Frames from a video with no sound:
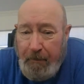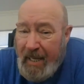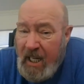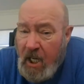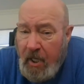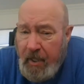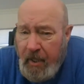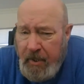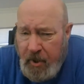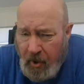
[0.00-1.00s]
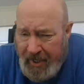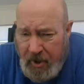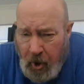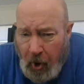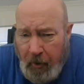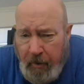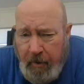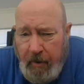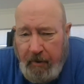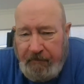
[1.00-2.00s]
many years on this
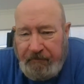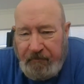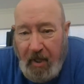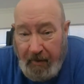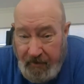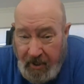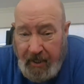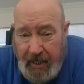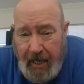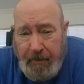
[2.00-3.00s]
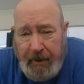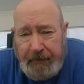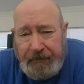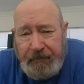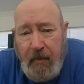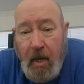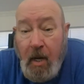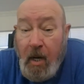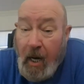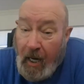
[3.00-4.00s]
earth, I've seen it happen.
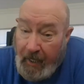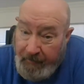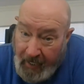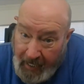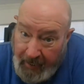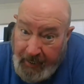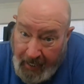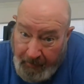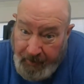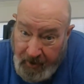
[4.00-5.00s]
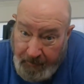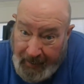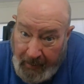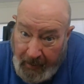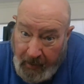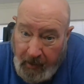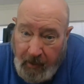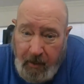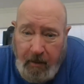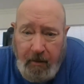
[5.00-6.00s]
I've had it happen to me
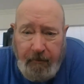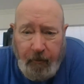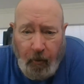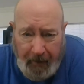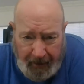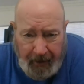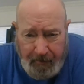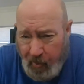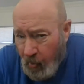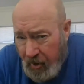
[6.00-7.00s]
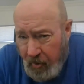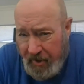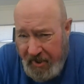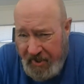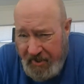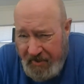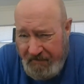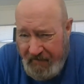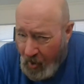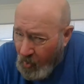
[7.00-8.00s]
for making poor choices.
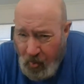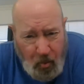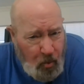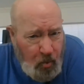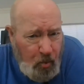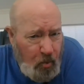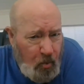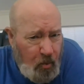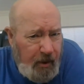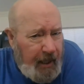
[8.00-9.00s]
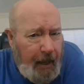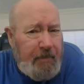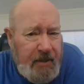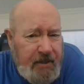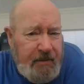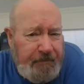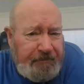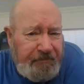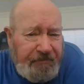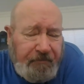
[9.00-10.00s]
Yo, it happens.
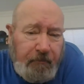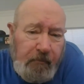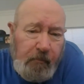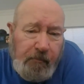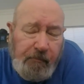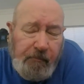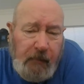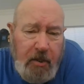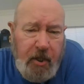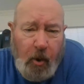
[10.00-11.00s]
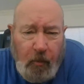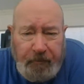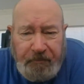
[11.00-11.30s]
So,